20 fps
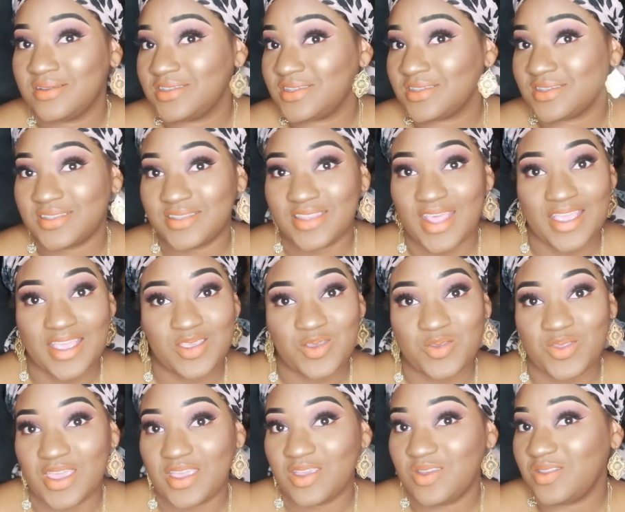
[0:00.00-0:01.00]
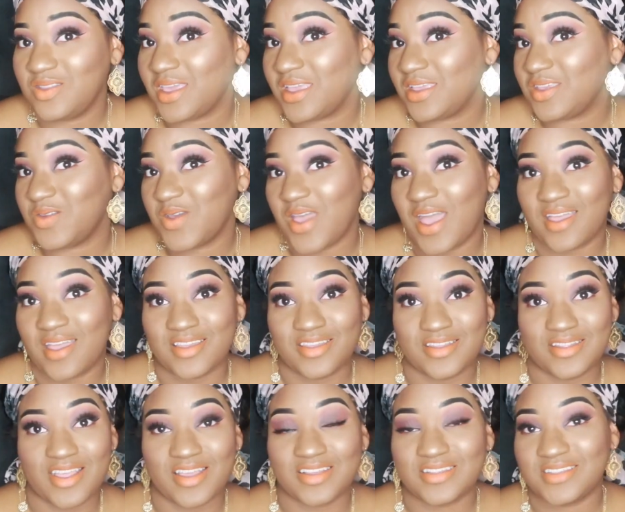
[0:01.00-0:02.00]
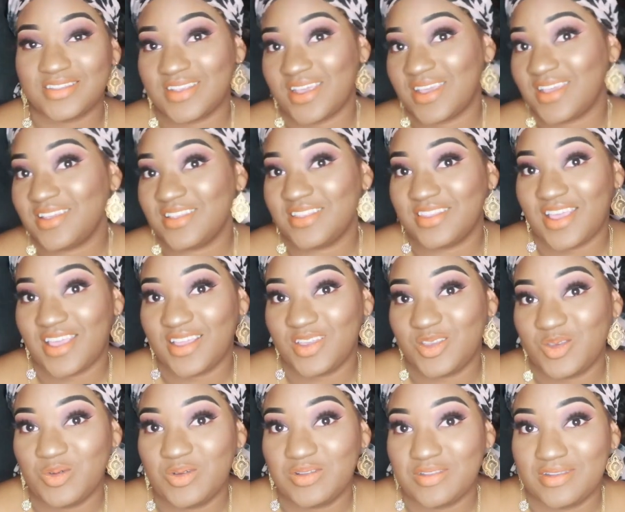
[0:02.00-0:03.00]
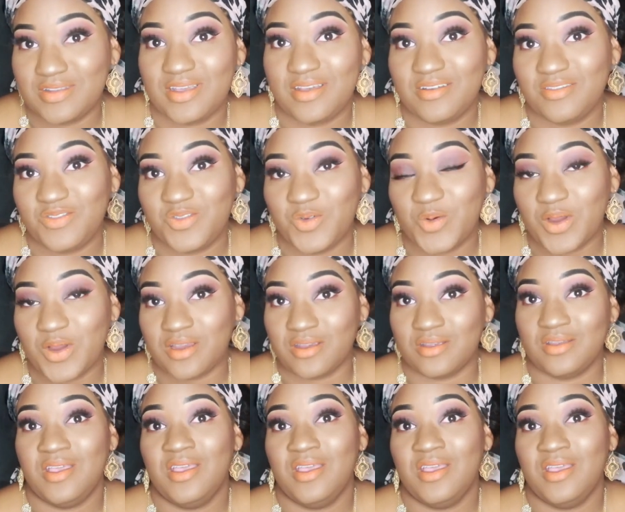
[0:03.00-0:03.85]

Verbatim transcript: just thank you, thank you, thank you. I cannot say thank you enough for